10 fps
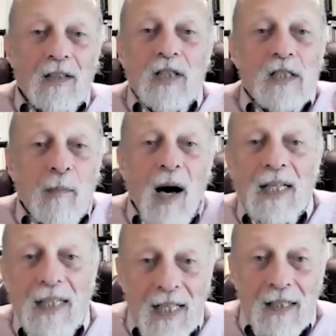does the
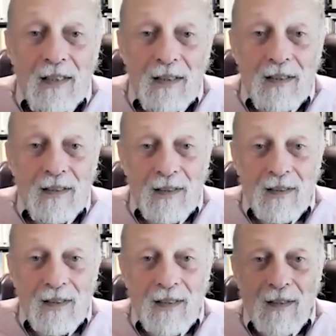body need
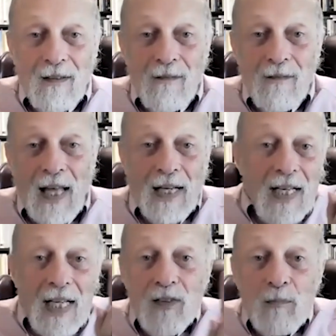at
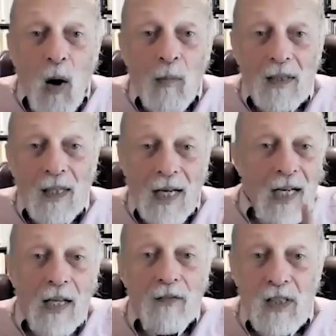any given moment, at
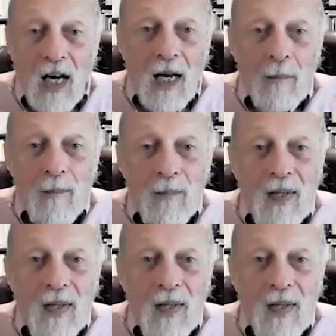any given time?